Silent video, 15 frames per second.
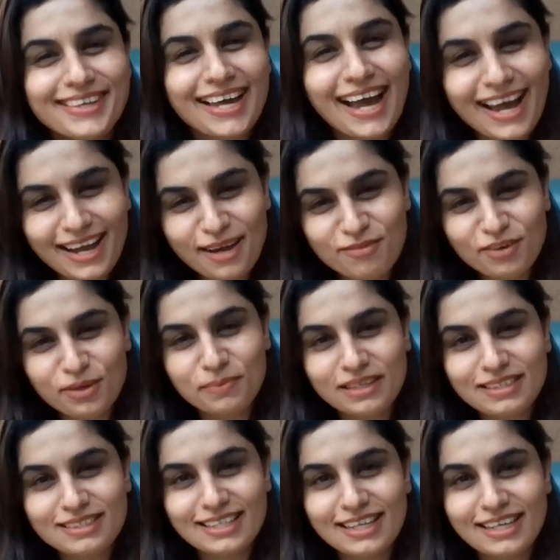Hi
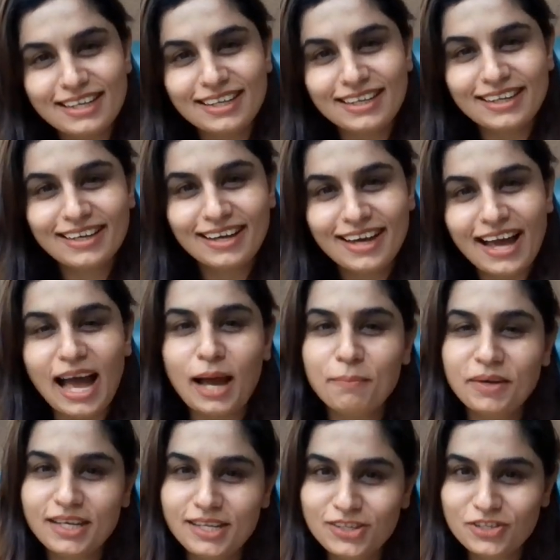everybody, I'm
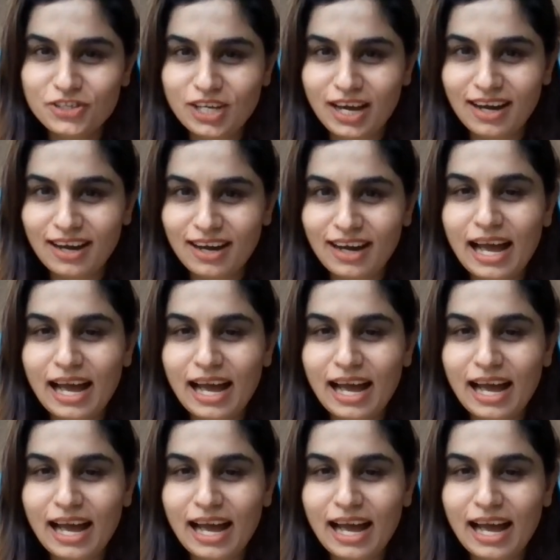Anisha.